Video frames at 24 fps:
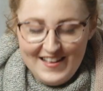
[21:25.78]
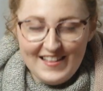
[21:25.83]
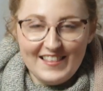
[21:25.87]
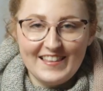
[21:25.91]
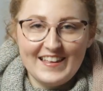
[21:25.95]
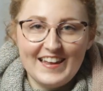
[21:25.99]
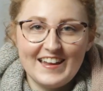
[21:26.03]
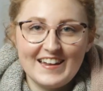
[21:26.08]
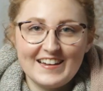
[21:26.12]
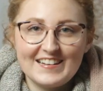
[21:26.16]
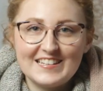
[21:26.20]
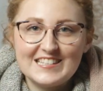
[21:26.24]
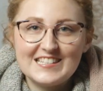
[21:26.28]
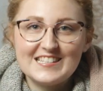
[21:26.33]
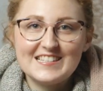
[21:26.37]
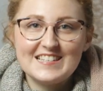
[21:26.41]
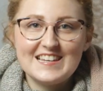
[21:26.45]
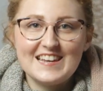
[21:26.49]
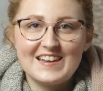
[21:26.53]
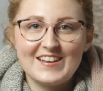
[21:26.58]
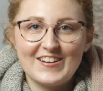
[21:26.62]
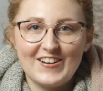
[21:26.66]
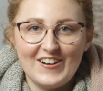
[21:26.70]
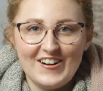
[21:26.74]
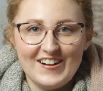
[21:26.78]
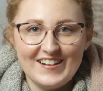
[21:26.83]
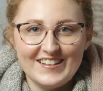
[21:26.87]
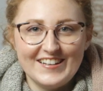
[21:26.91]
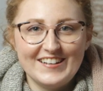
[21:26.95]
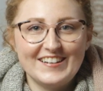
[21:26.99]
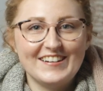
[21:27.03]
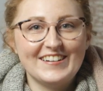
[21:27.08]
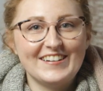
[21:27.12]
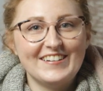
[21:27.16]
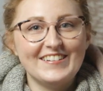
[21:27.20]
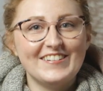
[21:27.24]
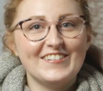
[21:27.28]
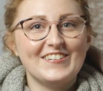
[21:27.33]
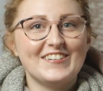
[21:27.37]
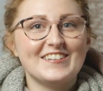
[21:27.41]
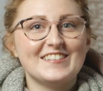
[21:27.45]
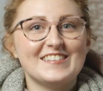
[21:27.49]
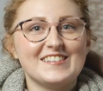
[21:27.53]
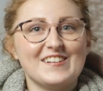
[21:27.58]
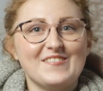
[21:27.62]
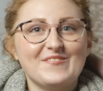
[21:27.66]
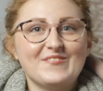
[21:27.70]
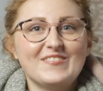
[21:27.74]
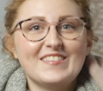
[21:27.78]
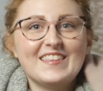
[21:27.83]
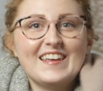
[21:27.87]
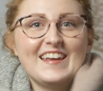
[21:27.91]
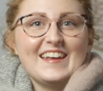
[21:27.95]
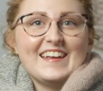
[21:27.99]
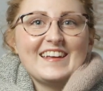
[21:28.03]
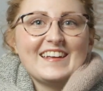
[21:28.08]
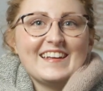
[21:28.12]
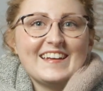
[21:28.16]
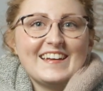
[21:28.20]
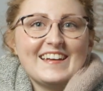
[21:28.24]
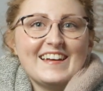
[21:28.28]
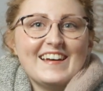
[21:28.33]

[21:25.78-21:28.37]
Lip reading: like a sea collar or something